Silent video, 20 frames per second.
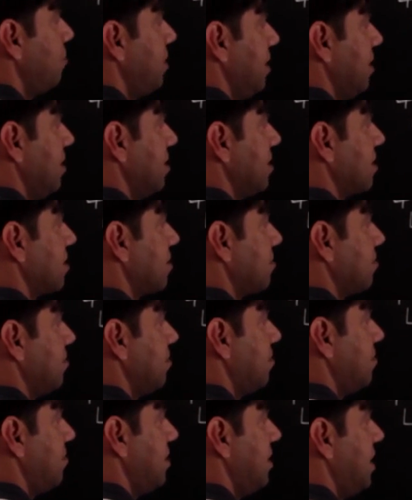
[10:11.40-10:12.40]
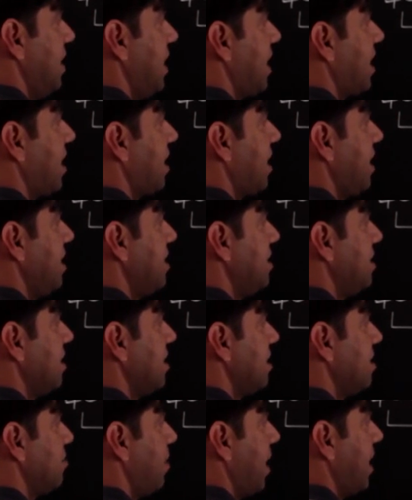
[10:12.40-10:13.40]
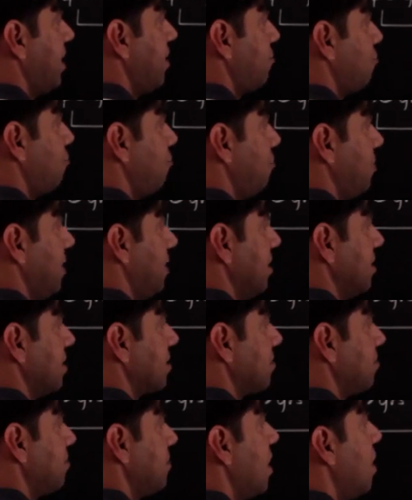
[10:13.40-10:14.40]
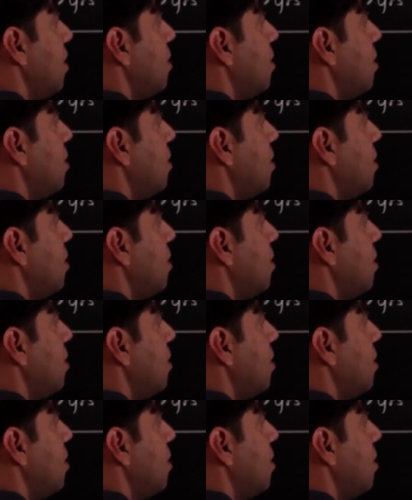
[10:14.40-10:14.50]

2 years, decreases by 2 years.